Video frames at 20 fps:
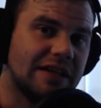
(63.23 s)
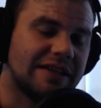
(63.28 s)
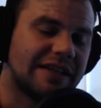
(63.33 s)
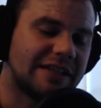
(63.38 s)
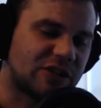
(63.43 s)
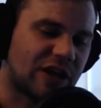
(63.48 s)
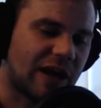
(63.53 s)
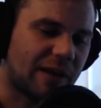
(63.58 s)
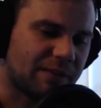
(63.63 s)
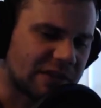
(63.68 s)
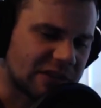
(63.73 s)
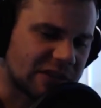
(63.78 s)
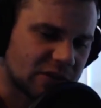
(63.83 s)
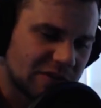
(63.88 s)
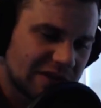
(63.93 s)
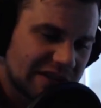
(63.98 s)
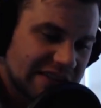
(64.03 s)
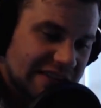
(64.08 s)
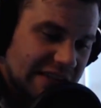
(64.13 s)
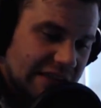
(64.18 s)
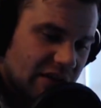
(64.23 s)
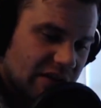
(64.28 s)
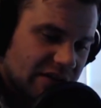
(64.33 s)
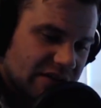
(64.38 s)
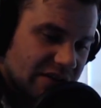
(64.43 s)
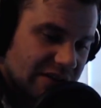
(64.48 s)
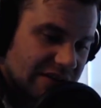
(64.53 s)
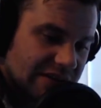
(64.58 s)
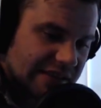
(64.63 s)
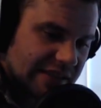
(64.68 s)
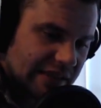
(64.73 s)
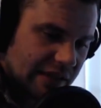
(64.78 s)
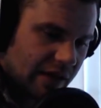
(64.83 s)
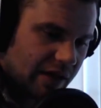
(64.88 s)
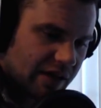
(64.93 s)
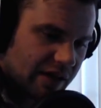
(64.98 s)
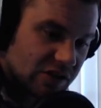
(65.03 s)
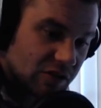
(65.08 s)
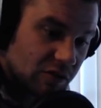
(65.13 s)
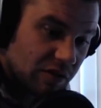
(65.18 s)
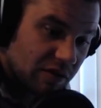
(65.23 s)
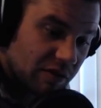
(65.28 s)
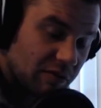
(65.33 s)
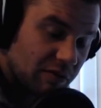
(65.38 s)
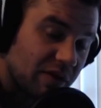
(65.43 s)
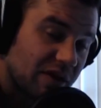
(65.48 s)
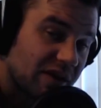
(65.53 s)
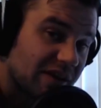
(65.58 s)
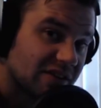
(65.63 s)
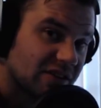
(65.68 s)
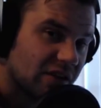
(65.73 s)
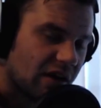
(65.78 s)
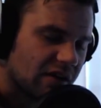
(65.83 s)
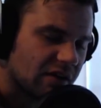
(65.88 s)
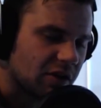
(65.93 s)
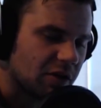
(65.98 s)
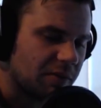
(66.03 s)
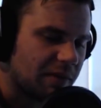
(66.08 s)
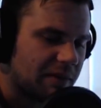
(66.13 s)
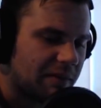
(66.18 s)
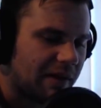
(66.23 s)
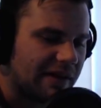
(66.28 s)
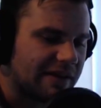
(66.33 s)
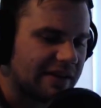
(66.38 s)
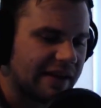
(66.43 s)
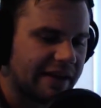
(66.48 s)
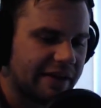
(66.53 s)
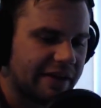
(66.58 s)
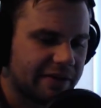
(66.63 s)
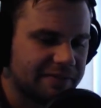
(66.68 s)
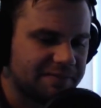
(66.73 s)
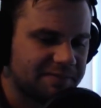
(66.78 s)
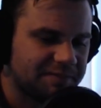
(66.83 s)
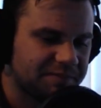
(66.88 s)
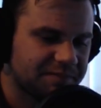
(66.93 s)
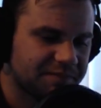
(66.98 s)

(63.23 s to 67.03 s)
They dropped this week because they lost to the Seahawks, who are, we're going to talk a little bit about later.